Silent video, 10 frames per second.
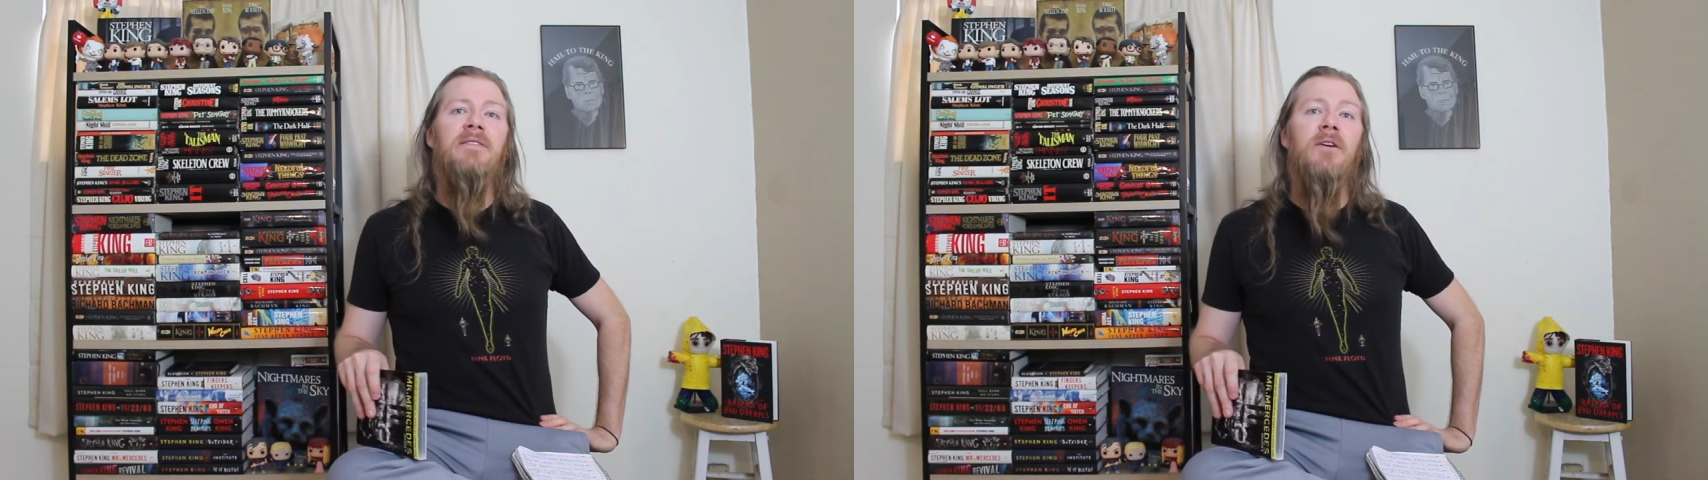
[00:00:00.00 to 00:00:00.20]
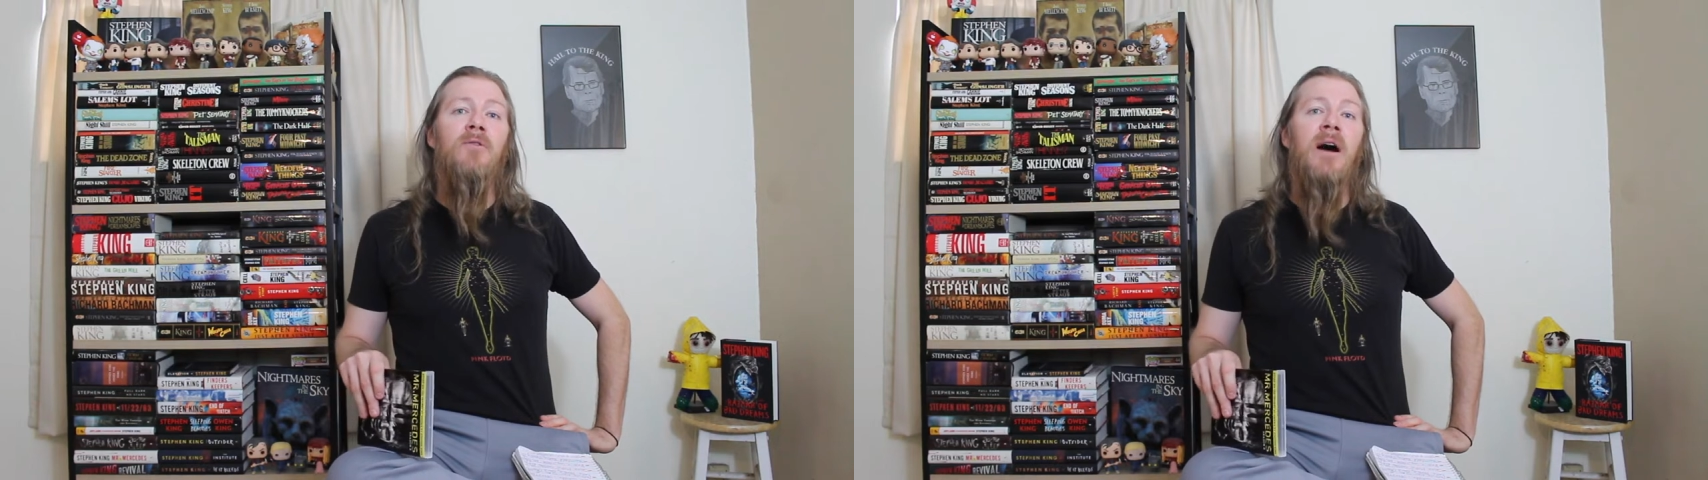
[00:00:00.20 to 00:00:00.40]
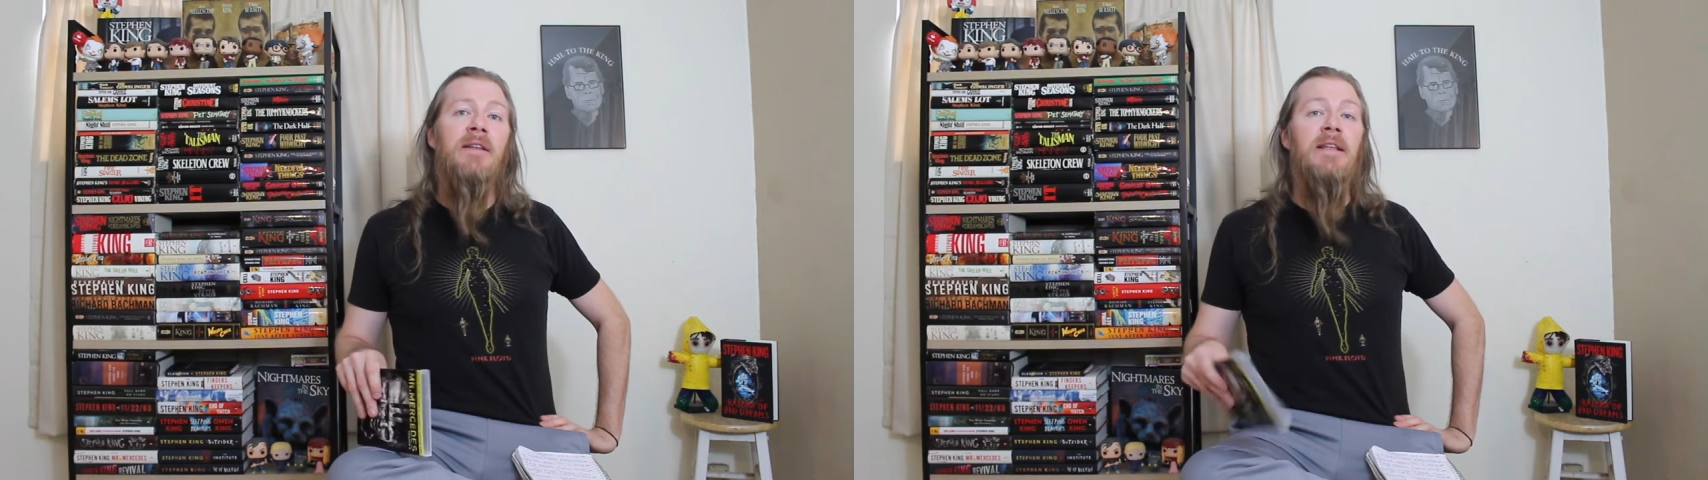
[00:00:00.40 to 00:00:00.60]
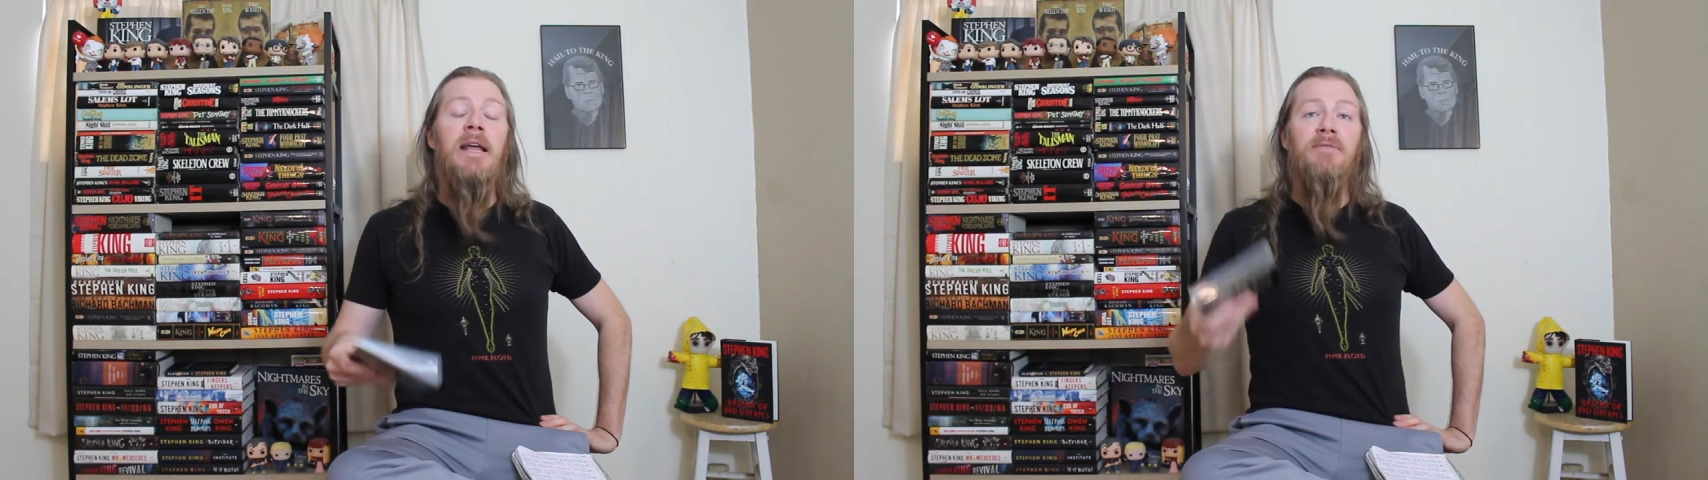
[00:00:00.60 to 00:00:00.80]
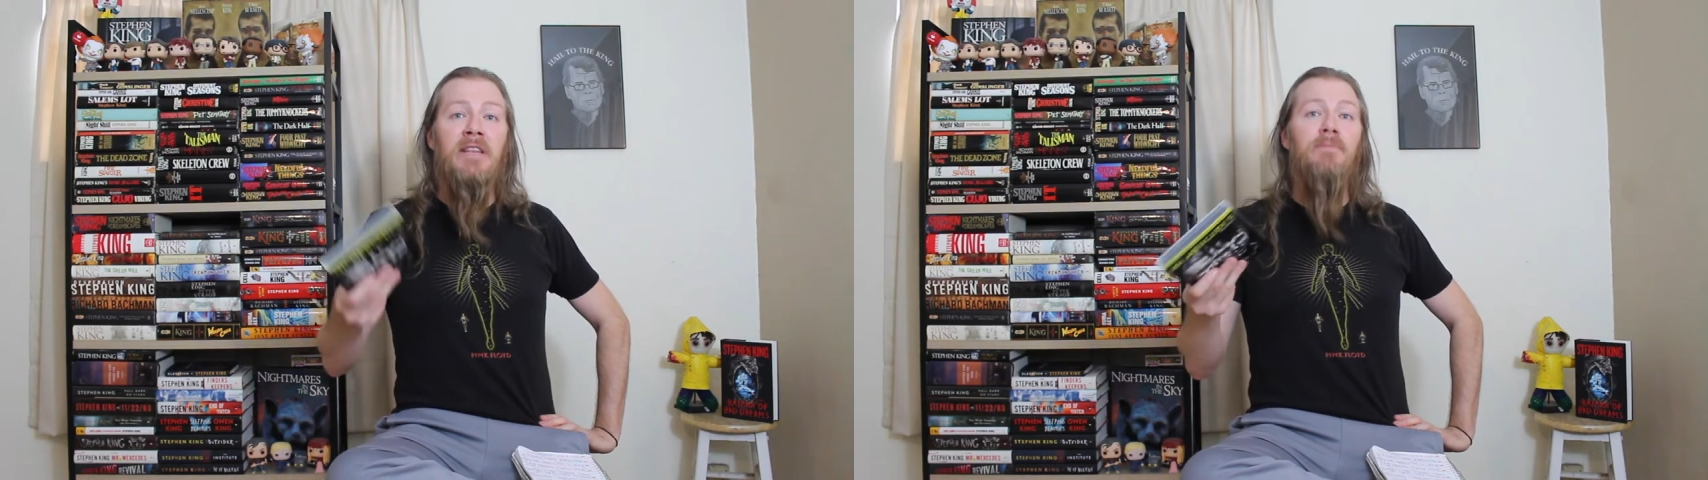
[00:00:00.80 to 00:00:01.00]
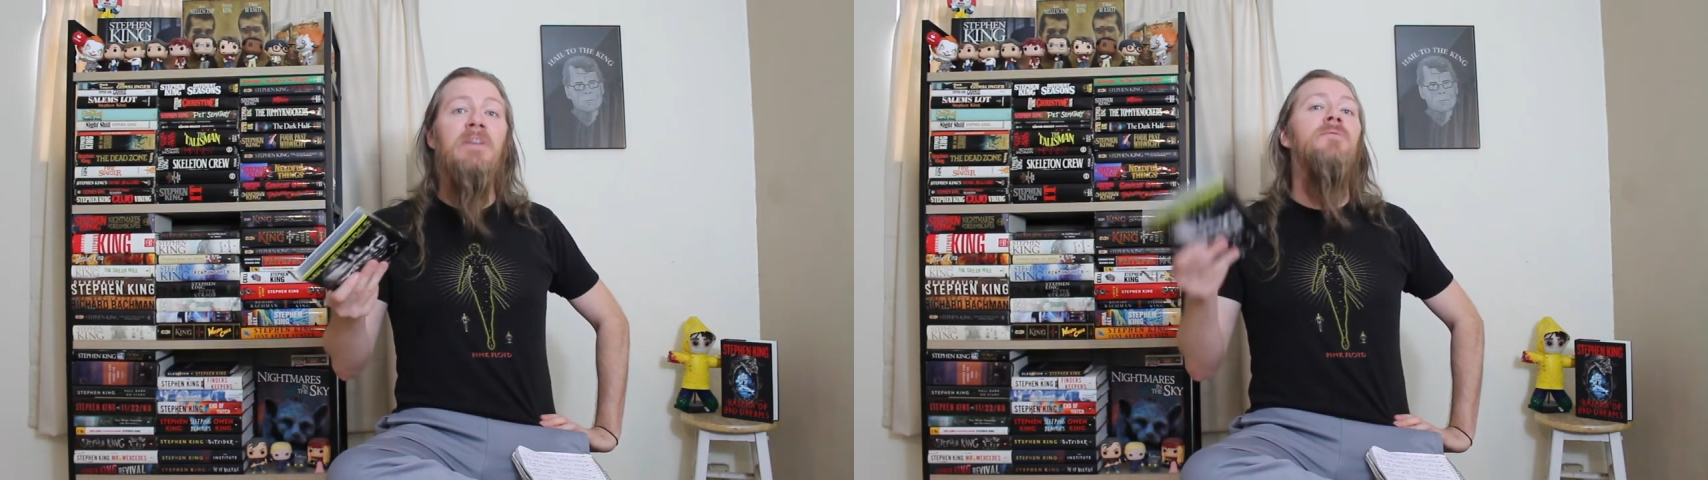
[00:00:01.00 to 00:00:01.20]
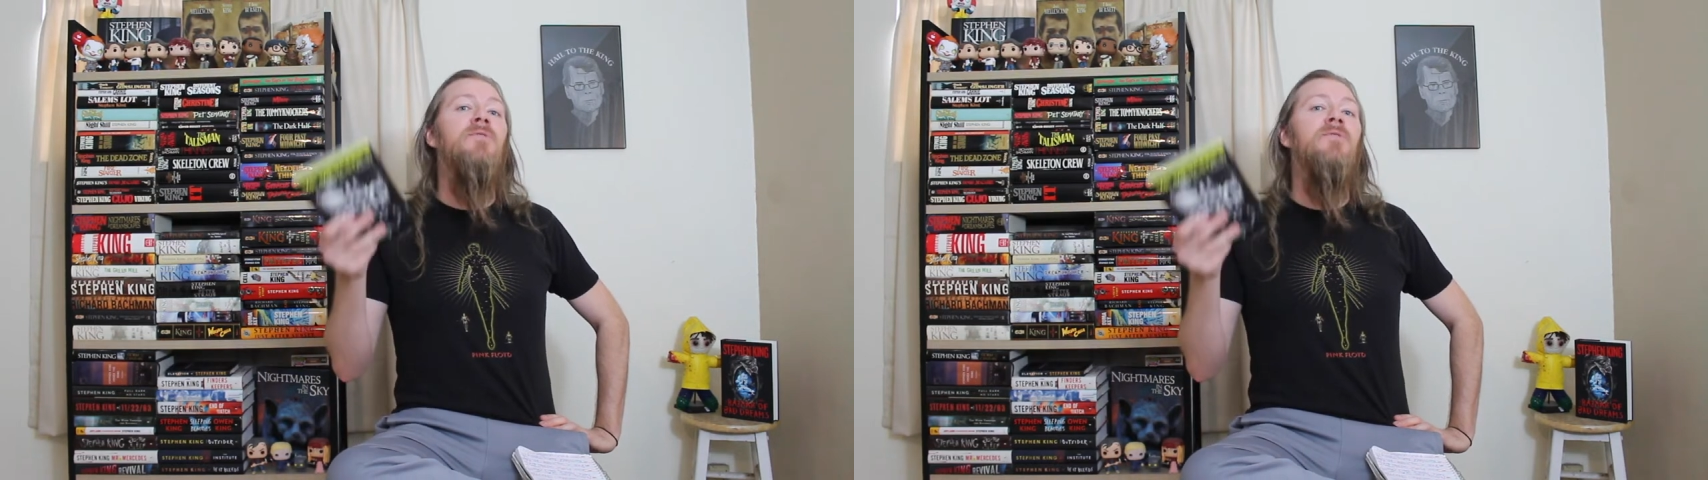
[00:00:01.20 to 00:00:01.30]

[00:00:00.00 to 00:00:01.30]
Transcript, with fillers: so uh, in, the Mr.